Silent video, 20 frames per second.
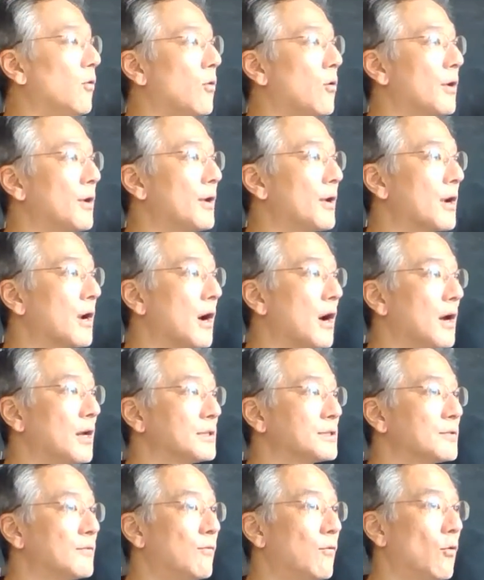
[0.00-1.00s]
order
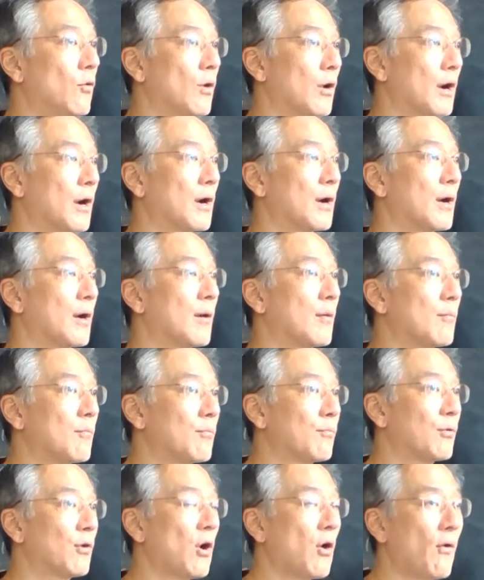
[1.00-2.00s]
calls for
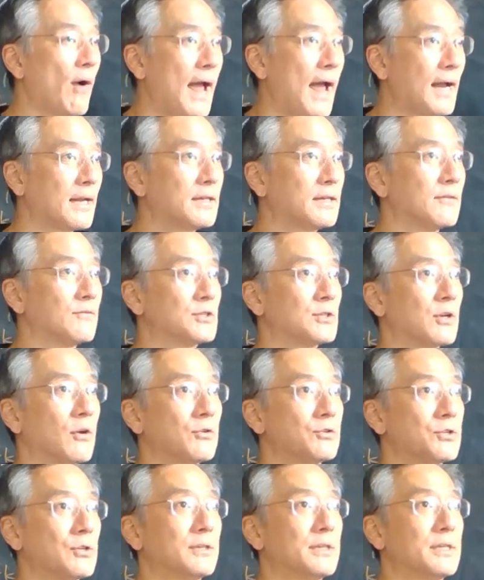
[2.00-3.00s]
proactive
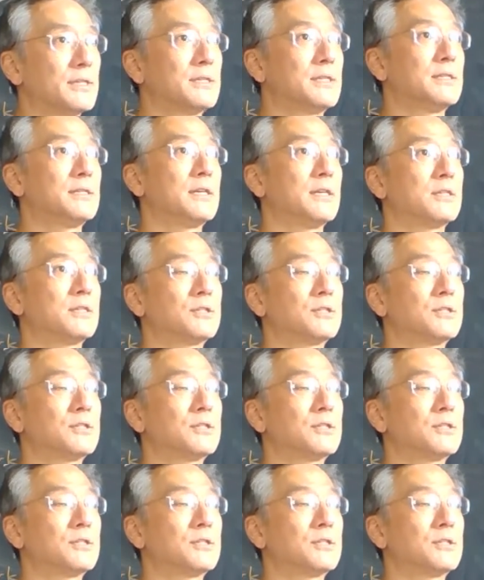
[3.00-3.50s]
social distancing.